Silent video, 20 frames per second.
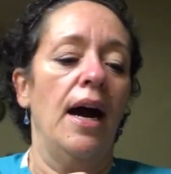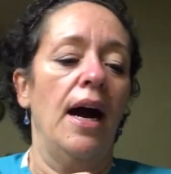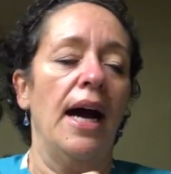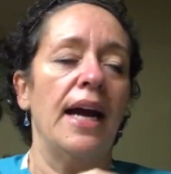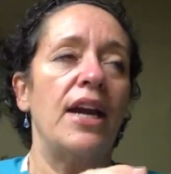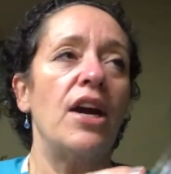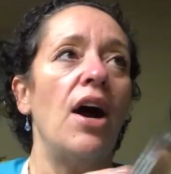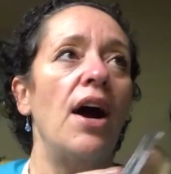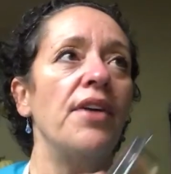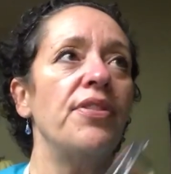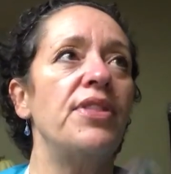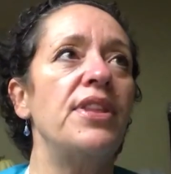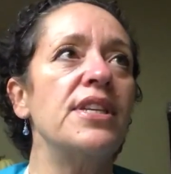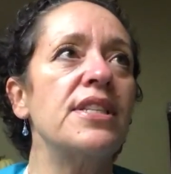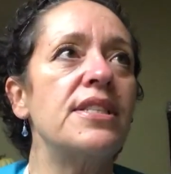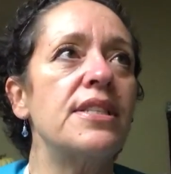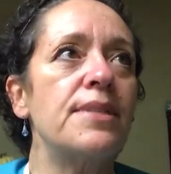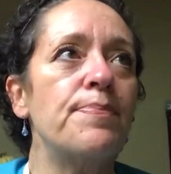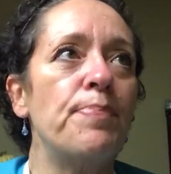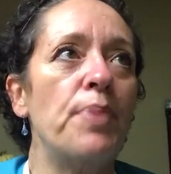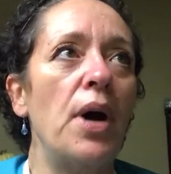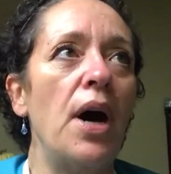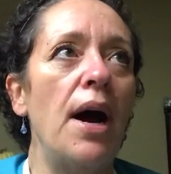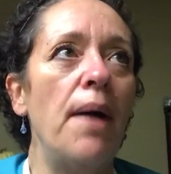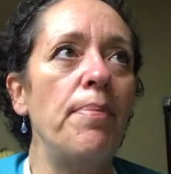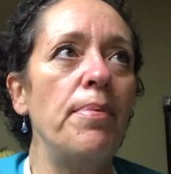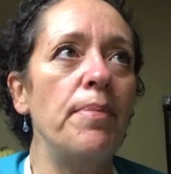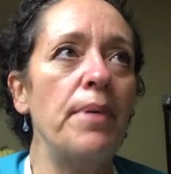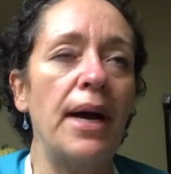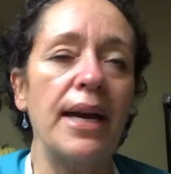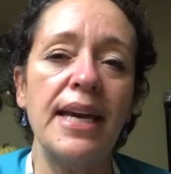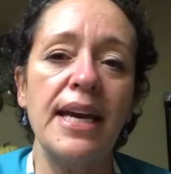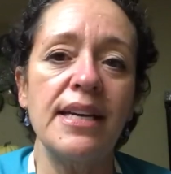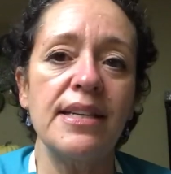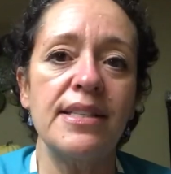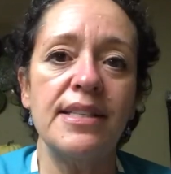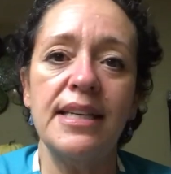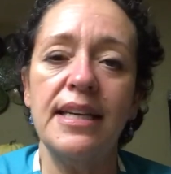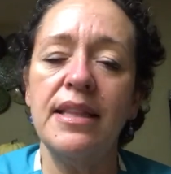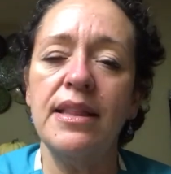I got this probably, I
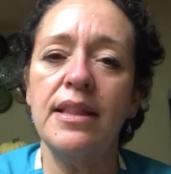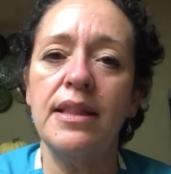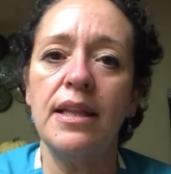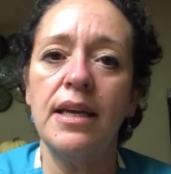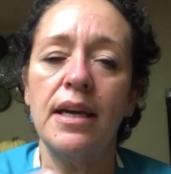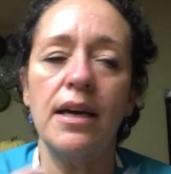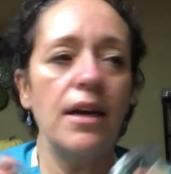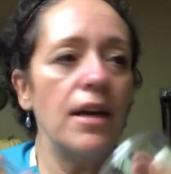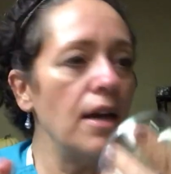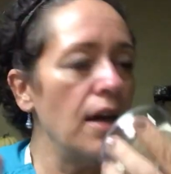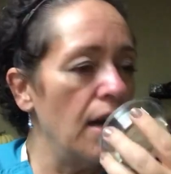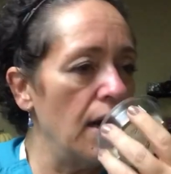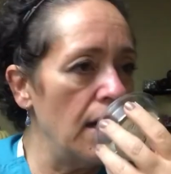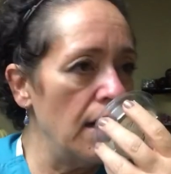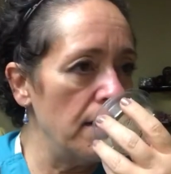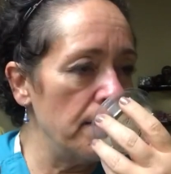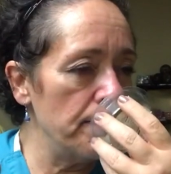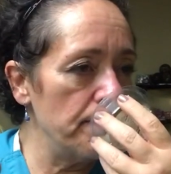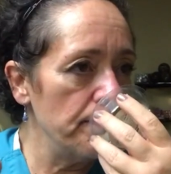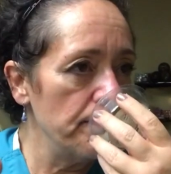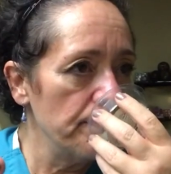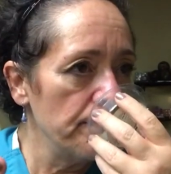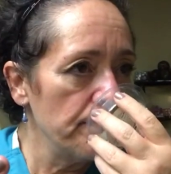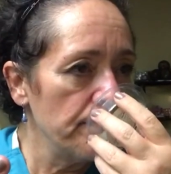guess, in the, I